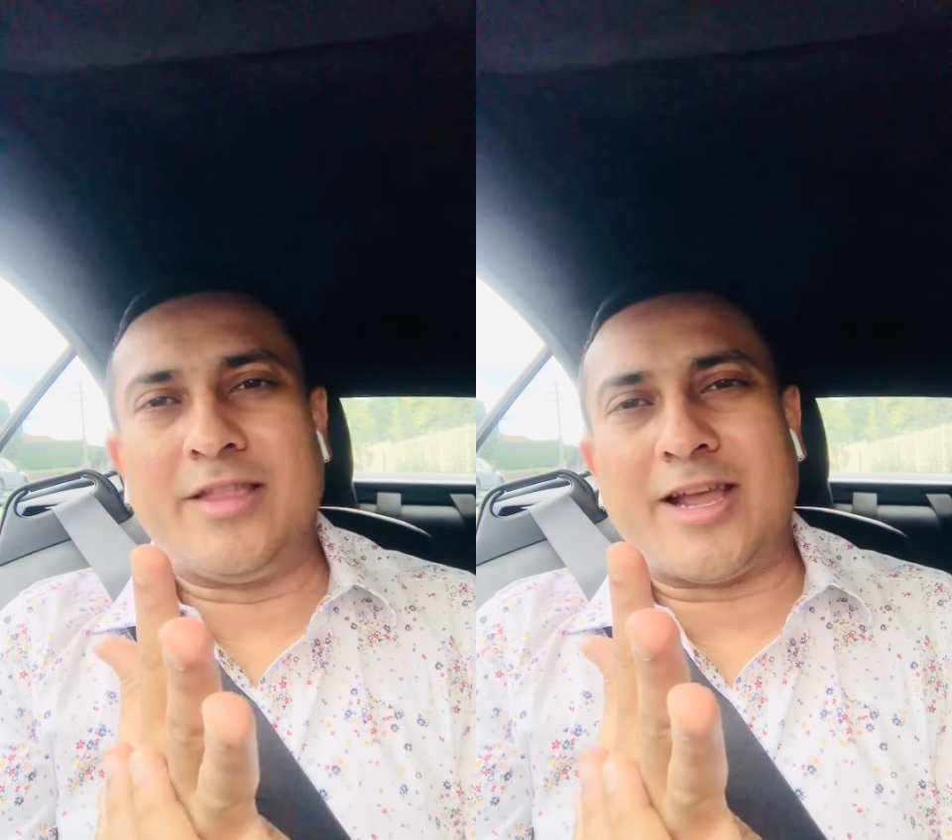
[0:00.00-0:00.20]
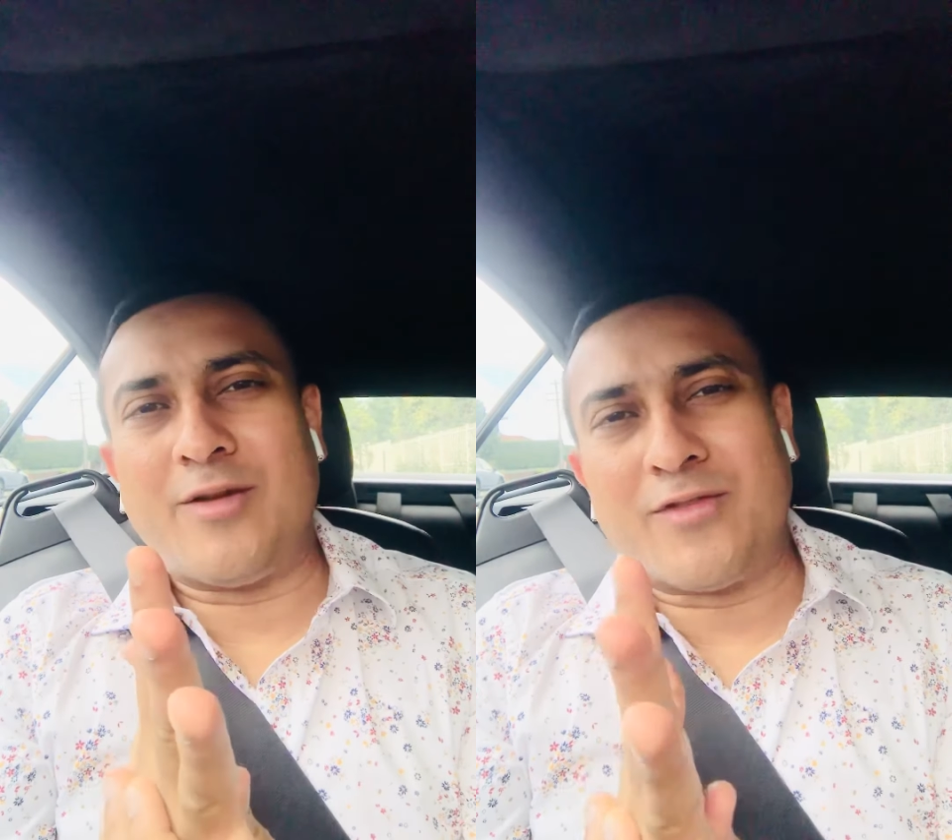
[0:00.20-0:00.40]

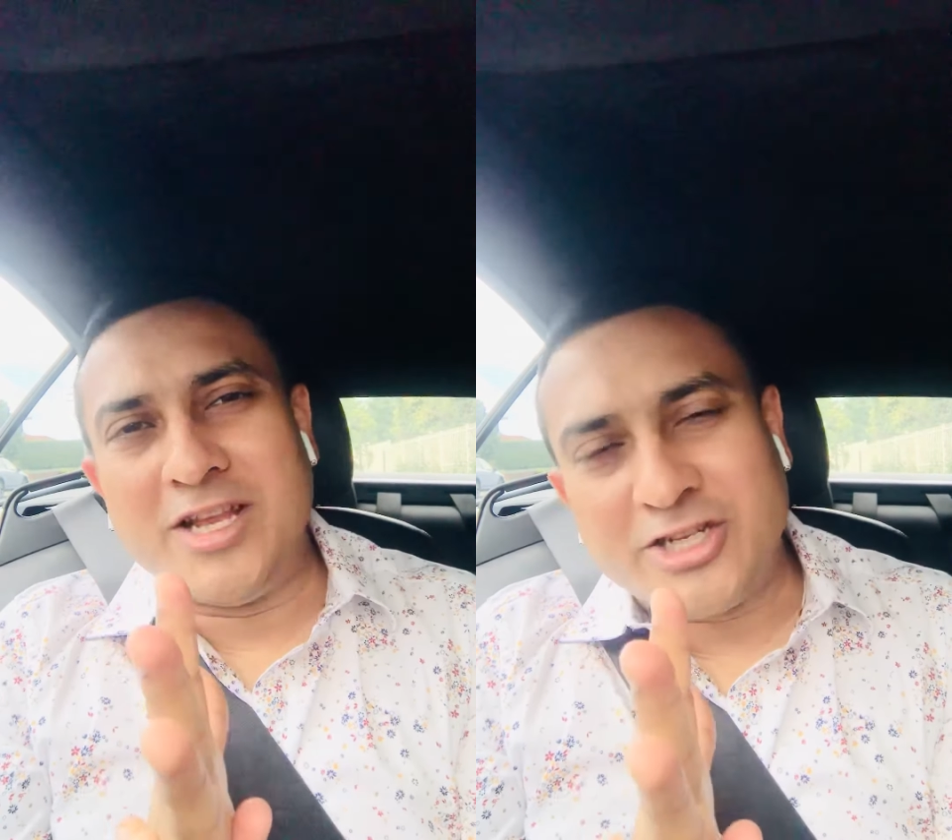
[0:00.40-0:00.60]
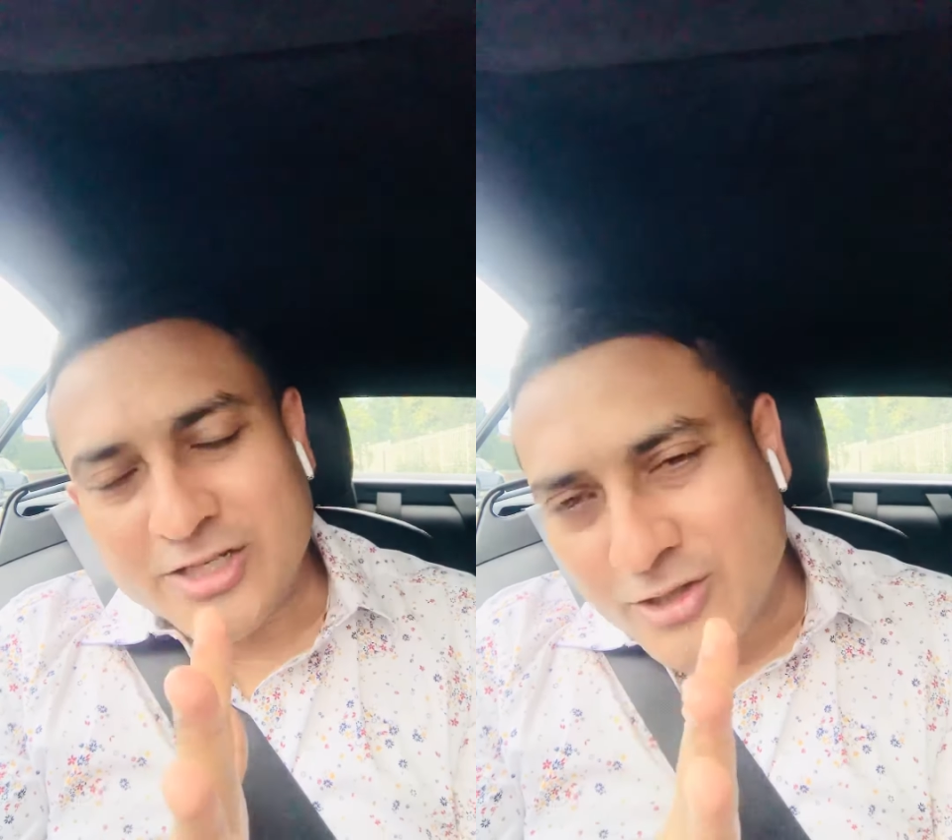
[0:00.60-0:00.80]
the kind of
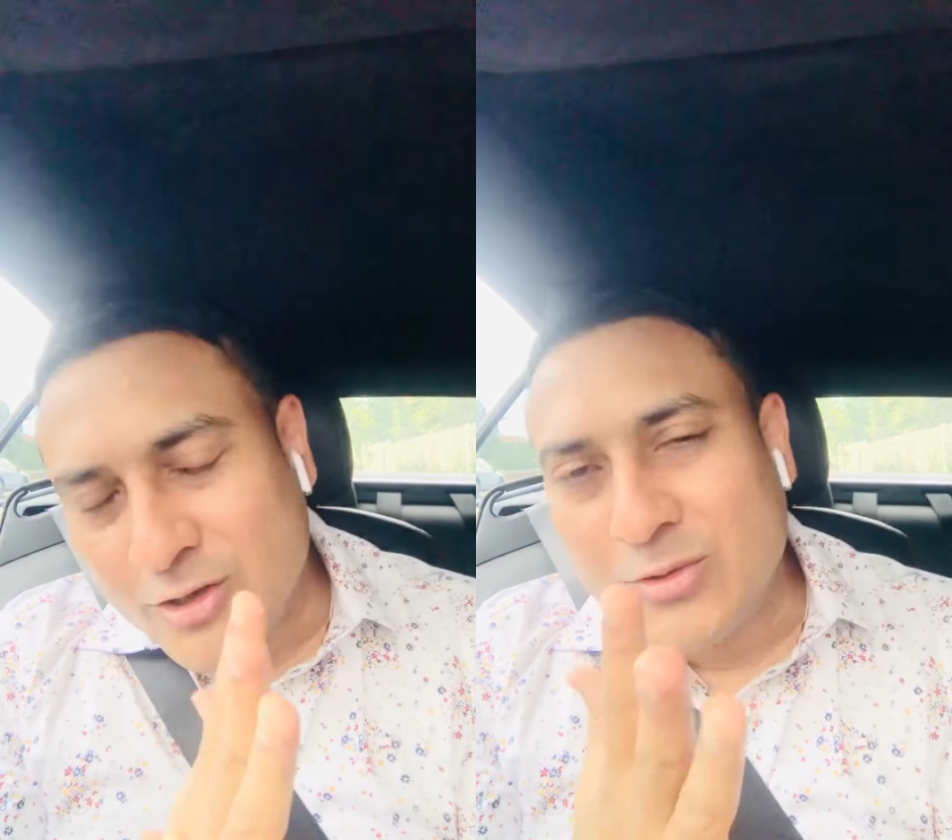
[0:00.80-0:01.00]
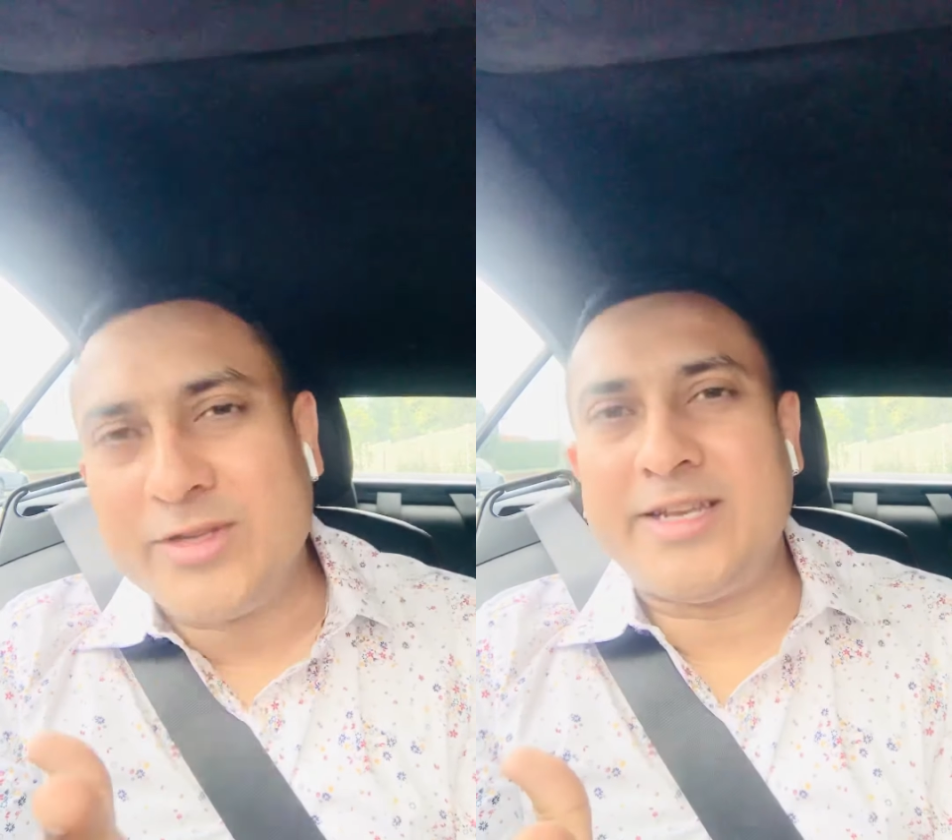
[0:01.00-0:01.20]
cliches you're
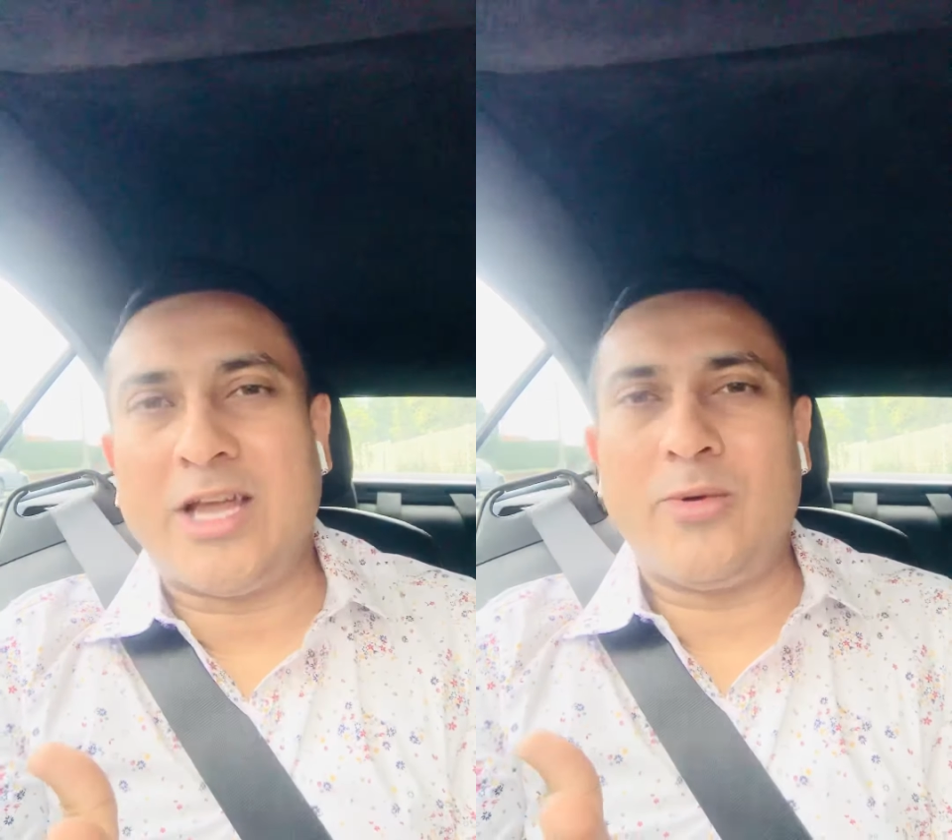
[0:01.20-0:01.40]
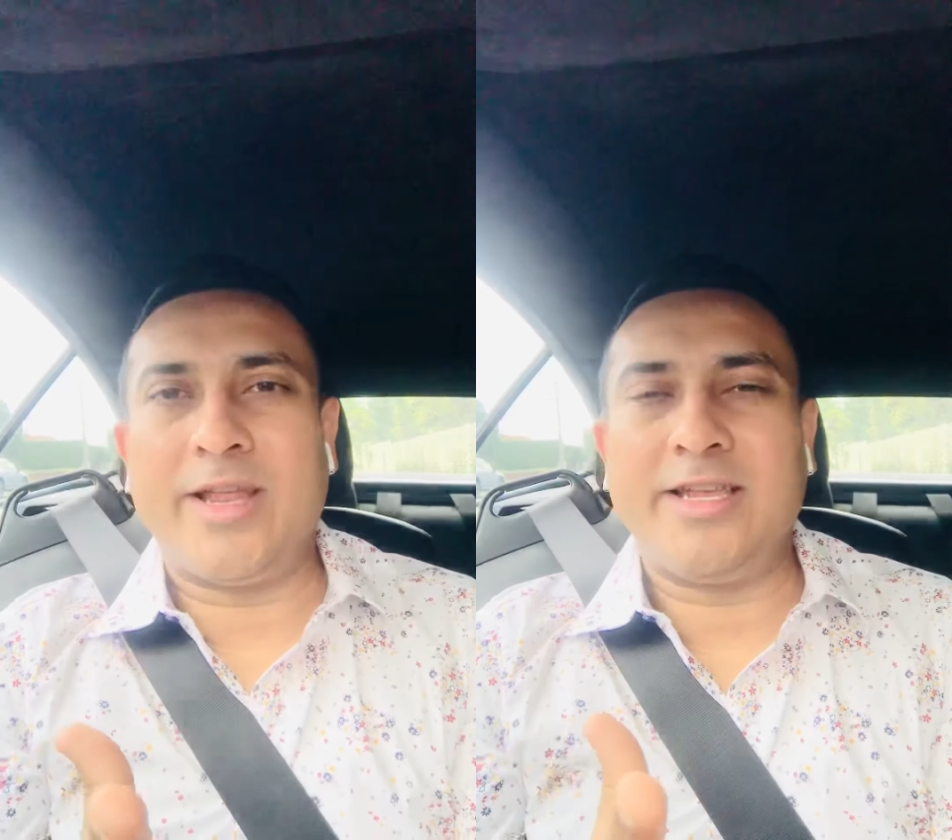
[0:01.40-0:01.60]
using
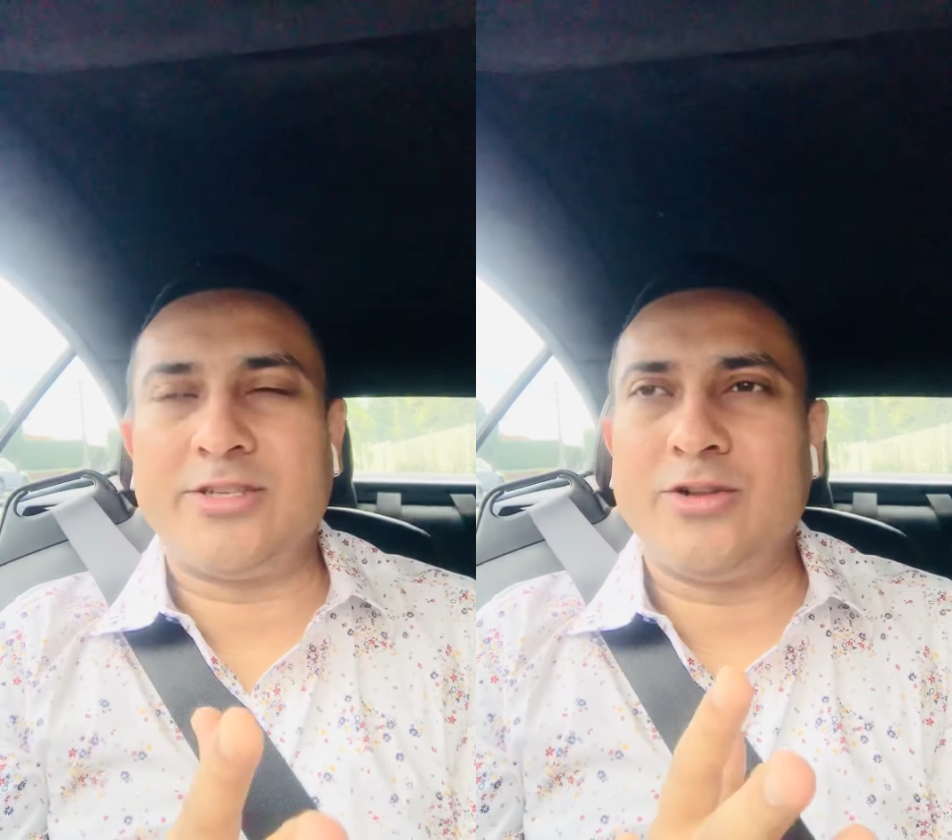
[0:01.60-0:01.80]
nowadays.